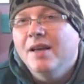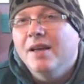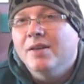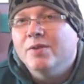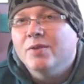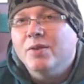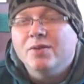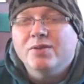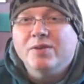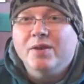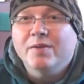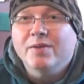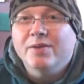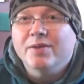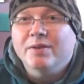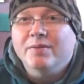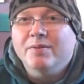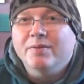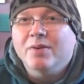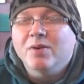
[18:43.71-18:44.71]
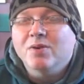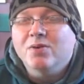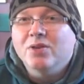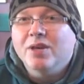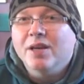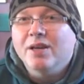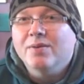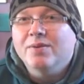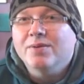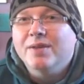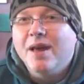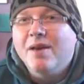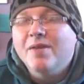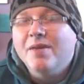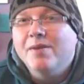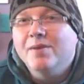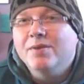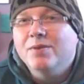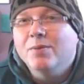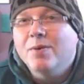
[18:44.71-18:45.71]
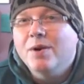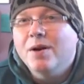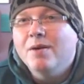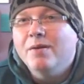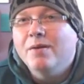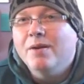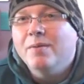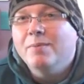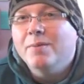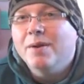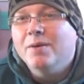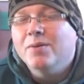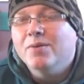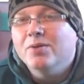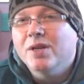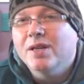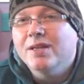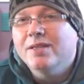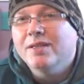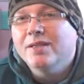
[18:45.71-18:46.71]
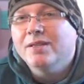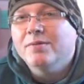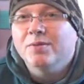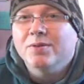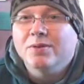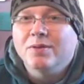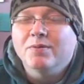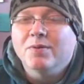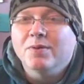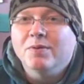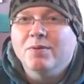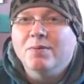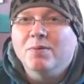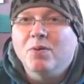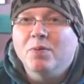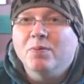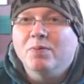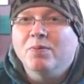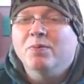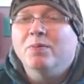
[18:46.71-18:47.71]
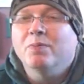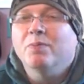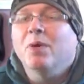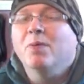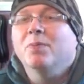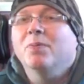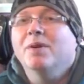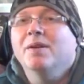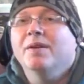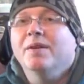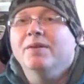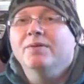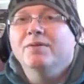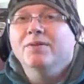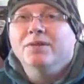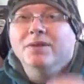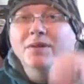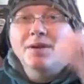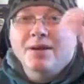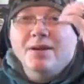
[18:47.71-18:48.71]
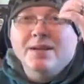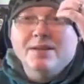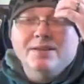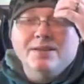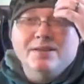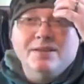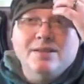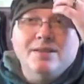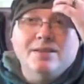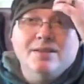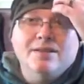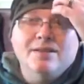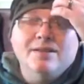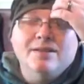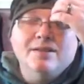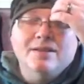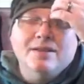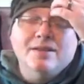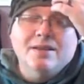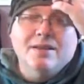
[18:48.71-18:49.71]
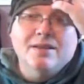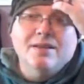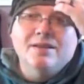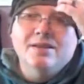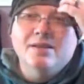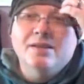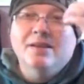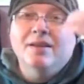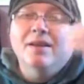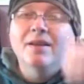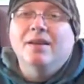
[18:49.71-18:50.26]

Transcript: there's lots of other good channels out there as well, like Metal Jesus, which are one of the more popular sites, and uh, and